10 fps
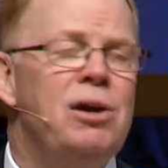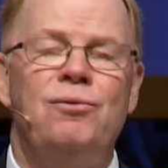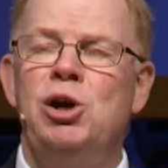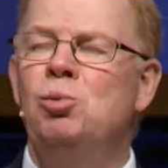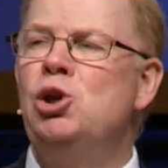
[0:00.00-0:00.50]

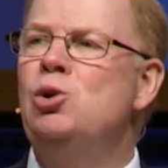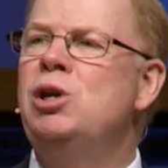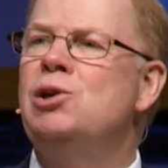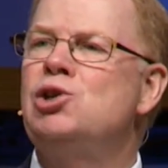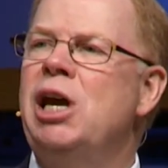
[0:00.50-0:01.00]
Friend, when you
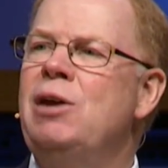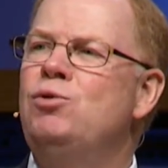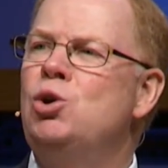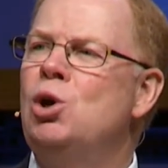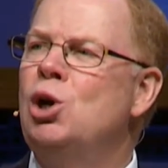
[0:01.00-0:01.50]
get saved,
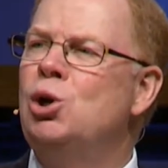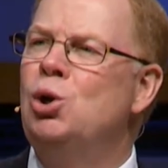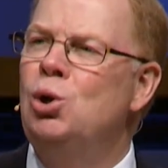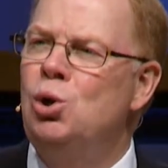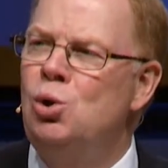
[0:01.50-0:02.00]
you,
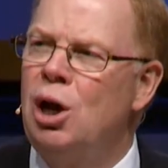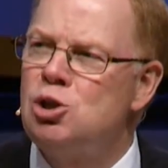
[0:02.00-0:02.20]
you're not